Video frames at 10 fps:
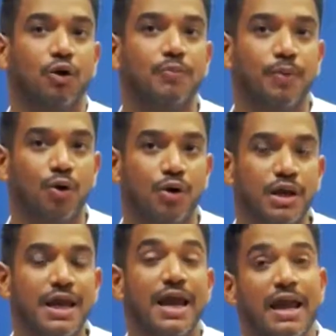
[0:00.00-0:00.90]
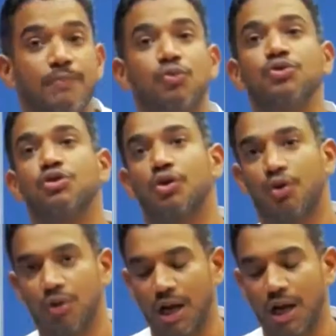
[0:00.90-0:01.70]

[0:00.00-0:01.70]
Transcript: and how is the relationship between